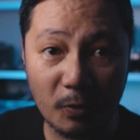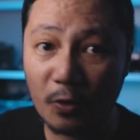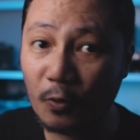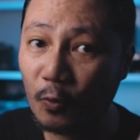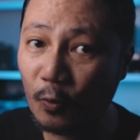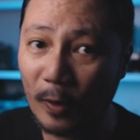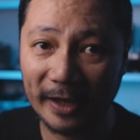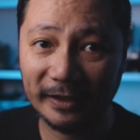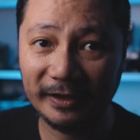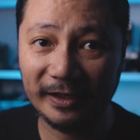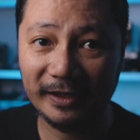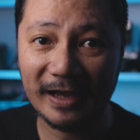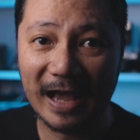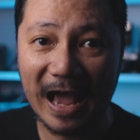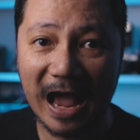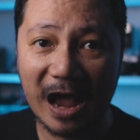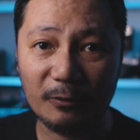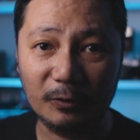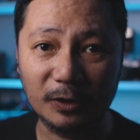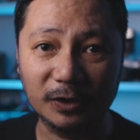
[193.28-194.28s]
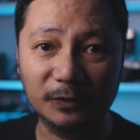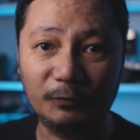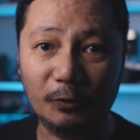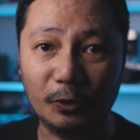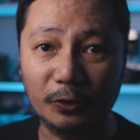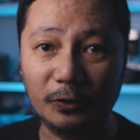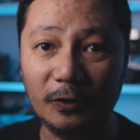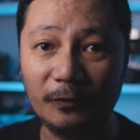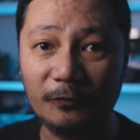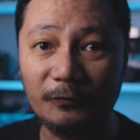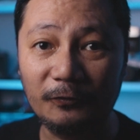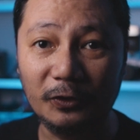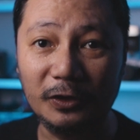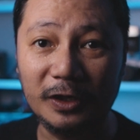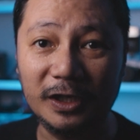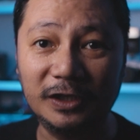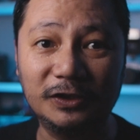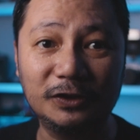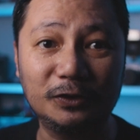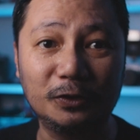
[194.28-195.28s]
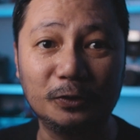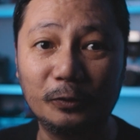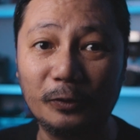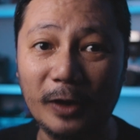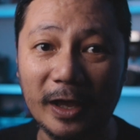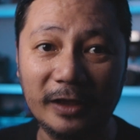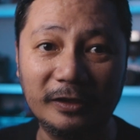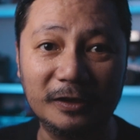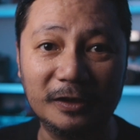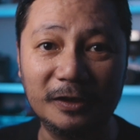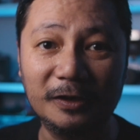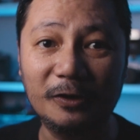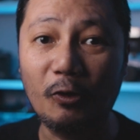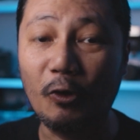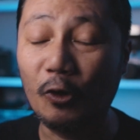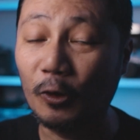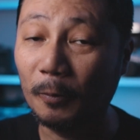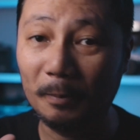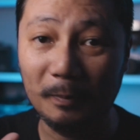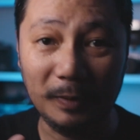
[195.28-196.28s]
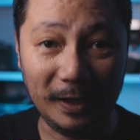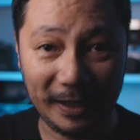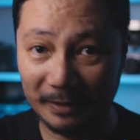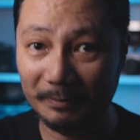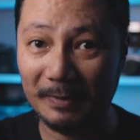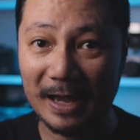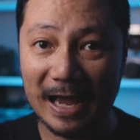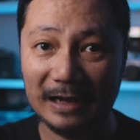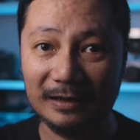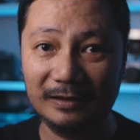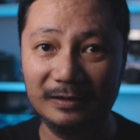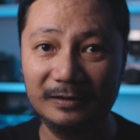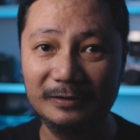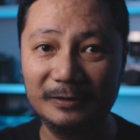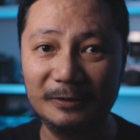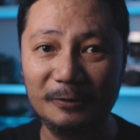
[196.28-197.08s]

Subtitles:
more waiting hours for your footage to render or playback.